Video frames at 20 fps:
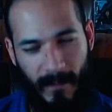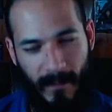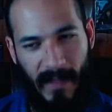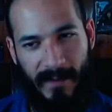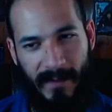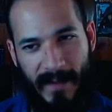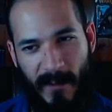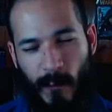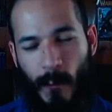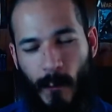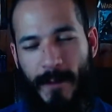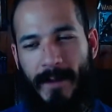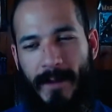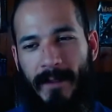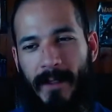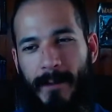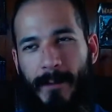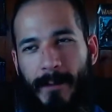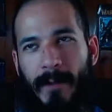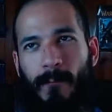This was a
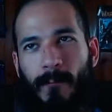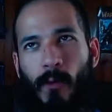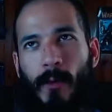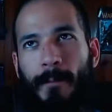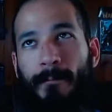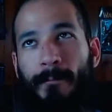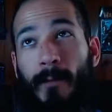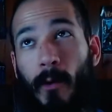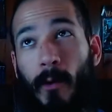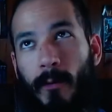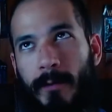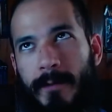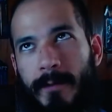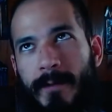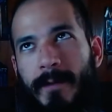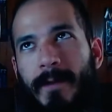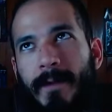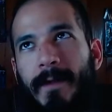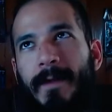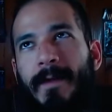little bit more
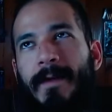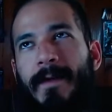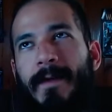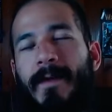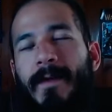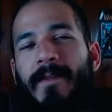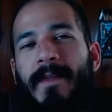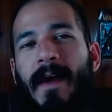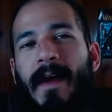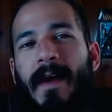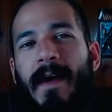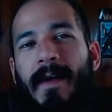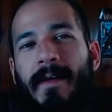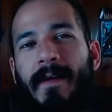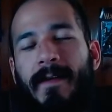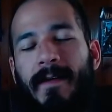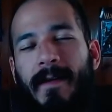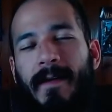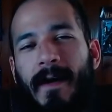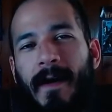bold
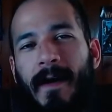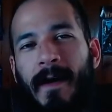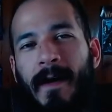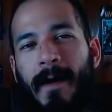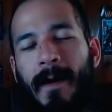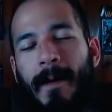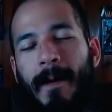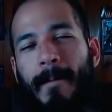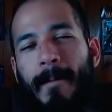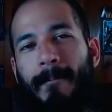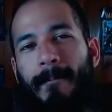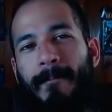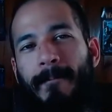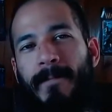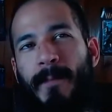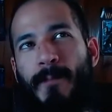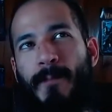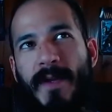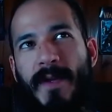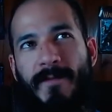than
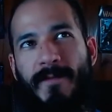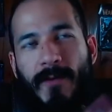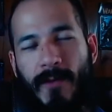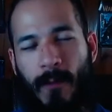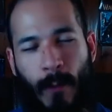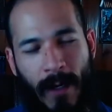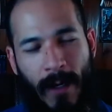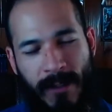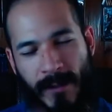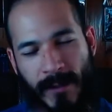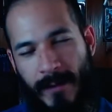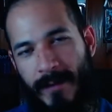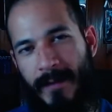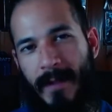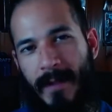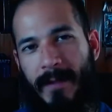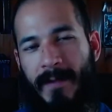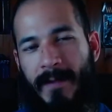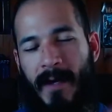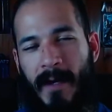the previous
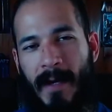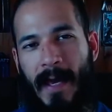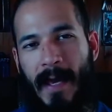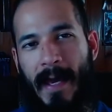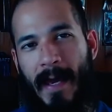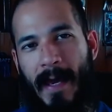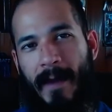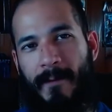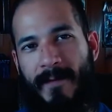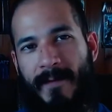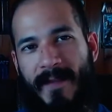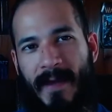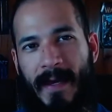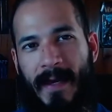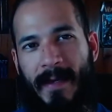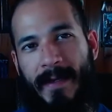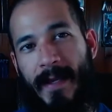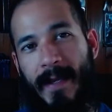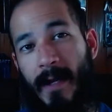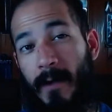questions that Don had,
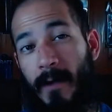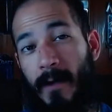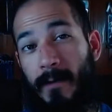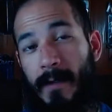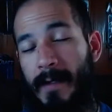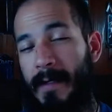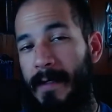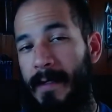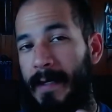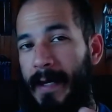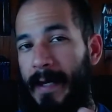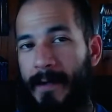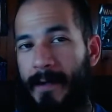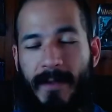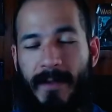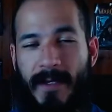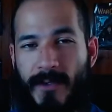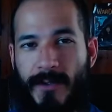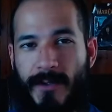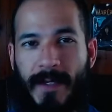saying, can you
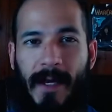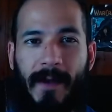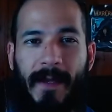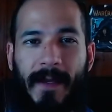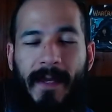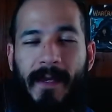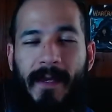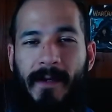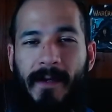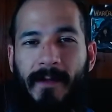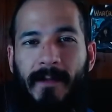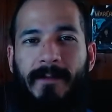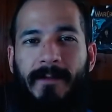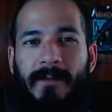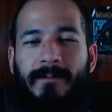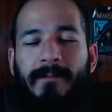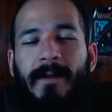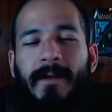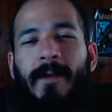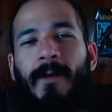teach us how to
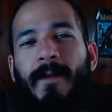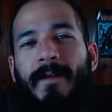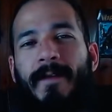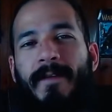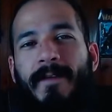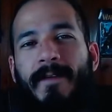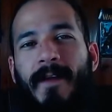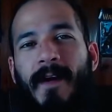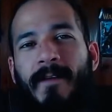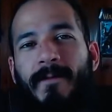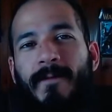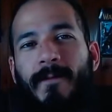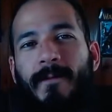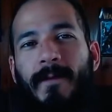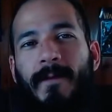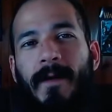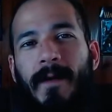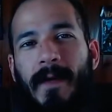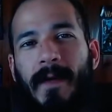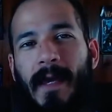heal and all this stuff?
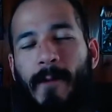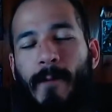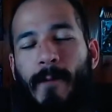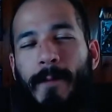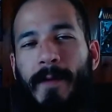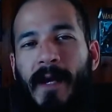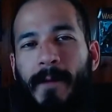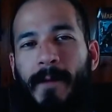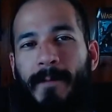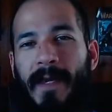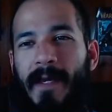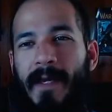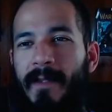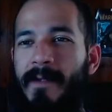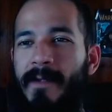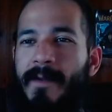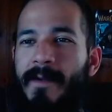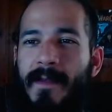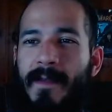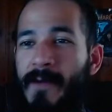Can we become
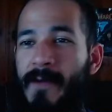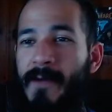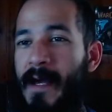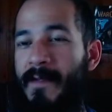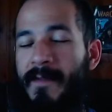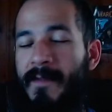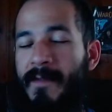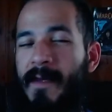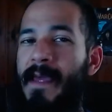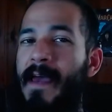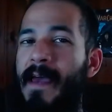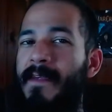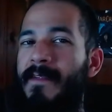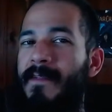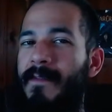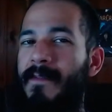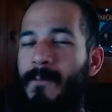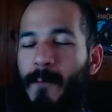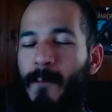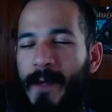healers? And Ra said,
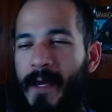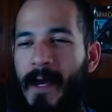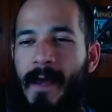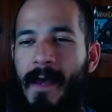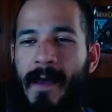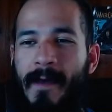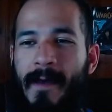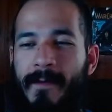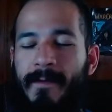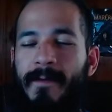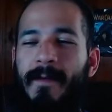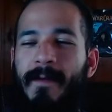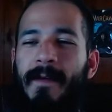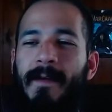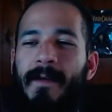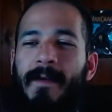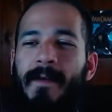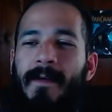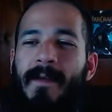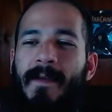yes, we can.
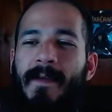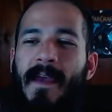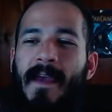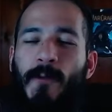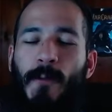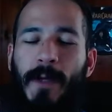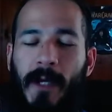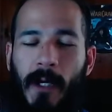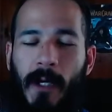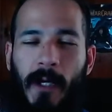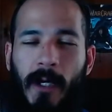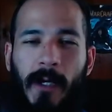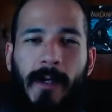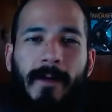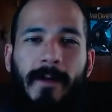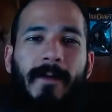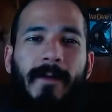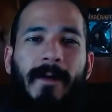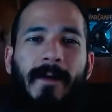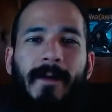Yes, we
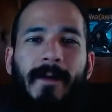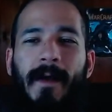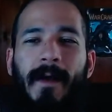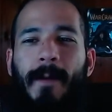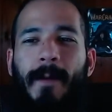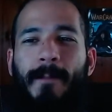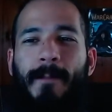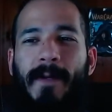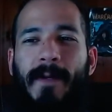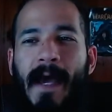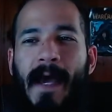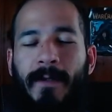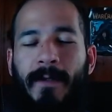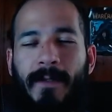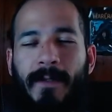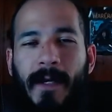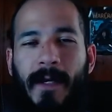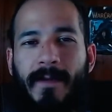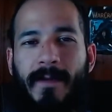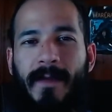could. But now
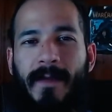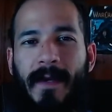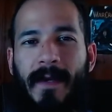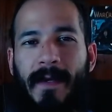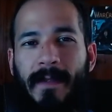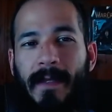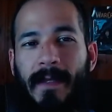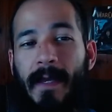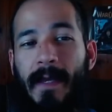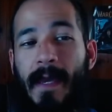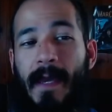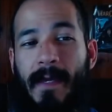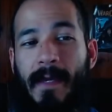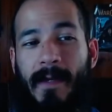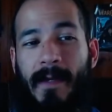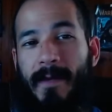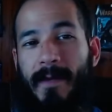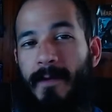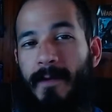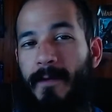Don is saying, like,
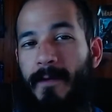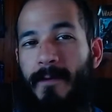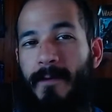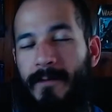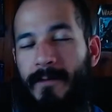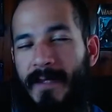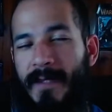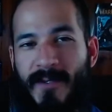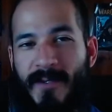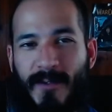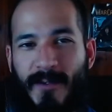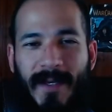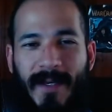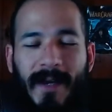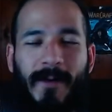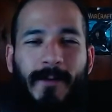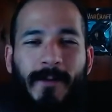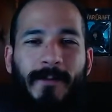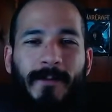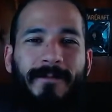hey, can you teach us
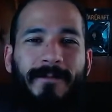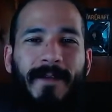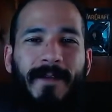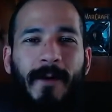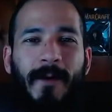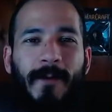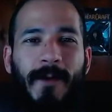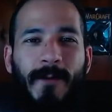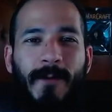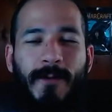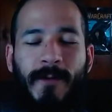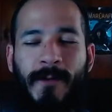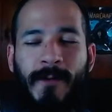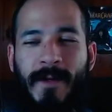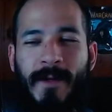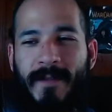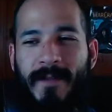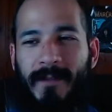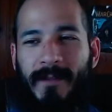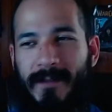how to, use
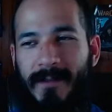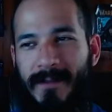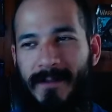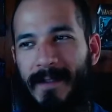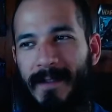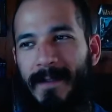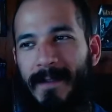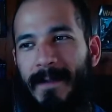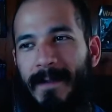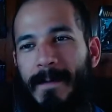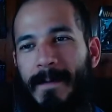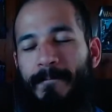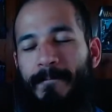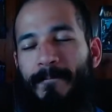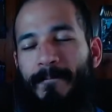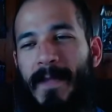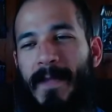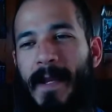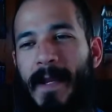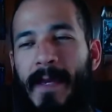crystals?
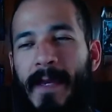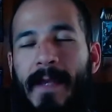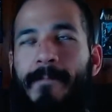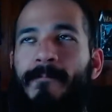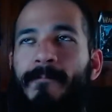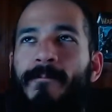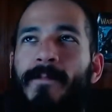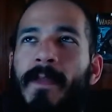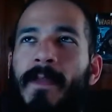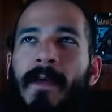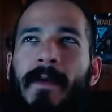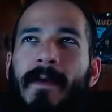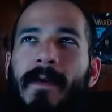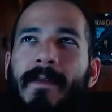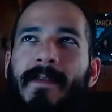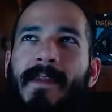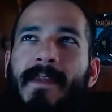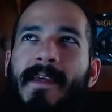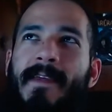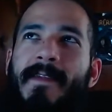And
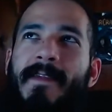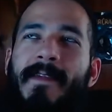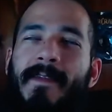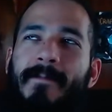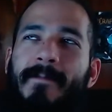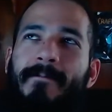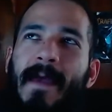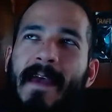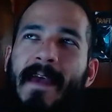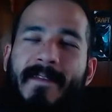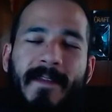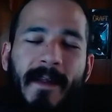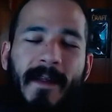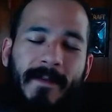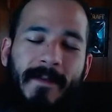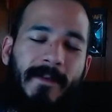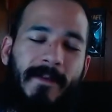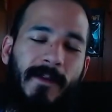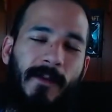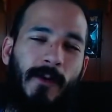this has
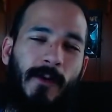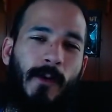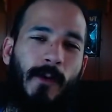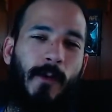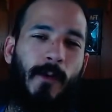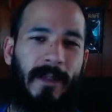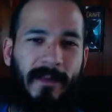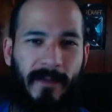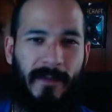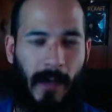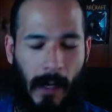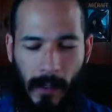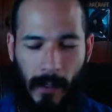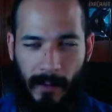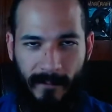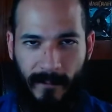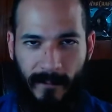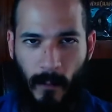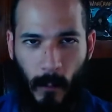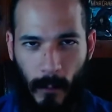nothing to do with
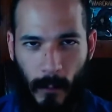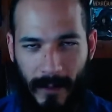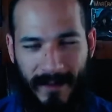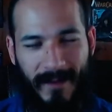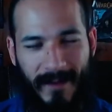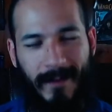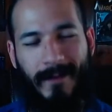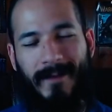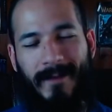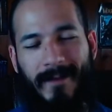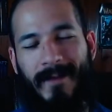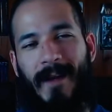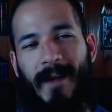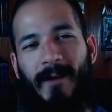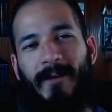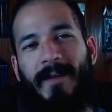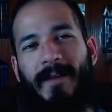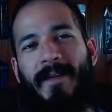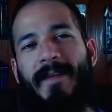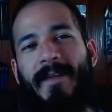Don, of course.
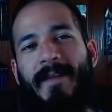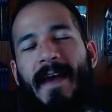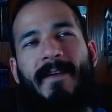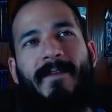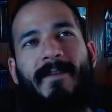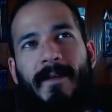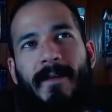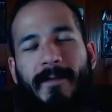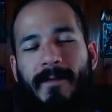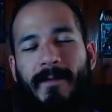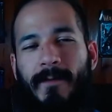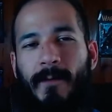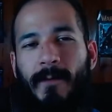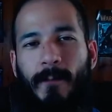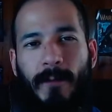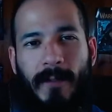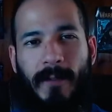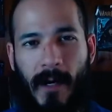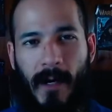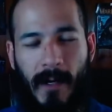This has nothing to do
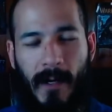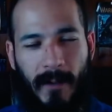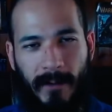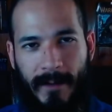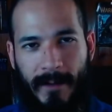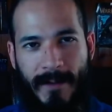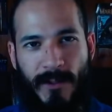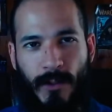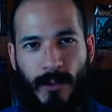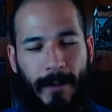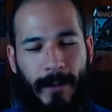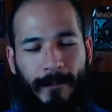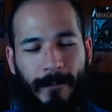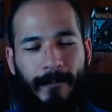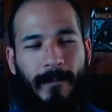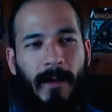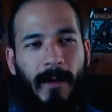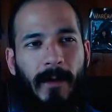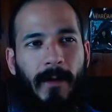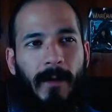with Carla and
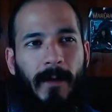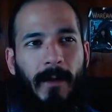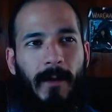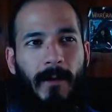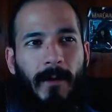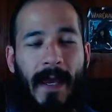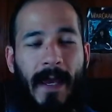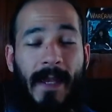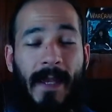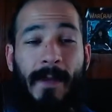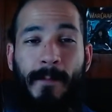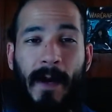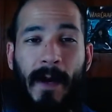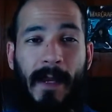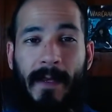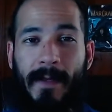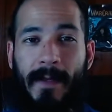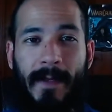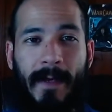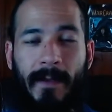Jim or
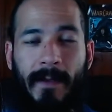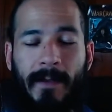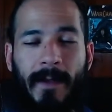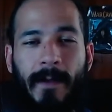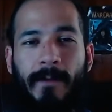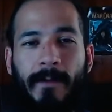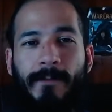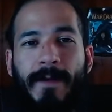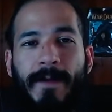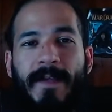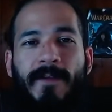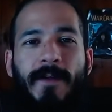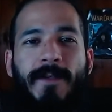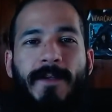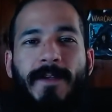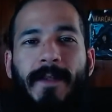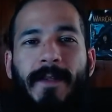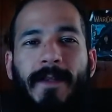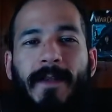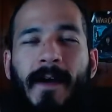anybody in LNL
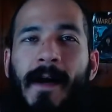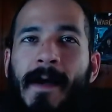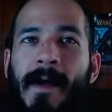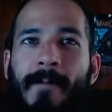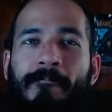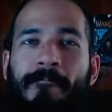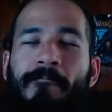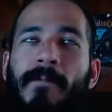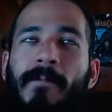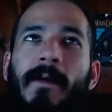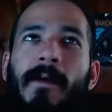research at the time.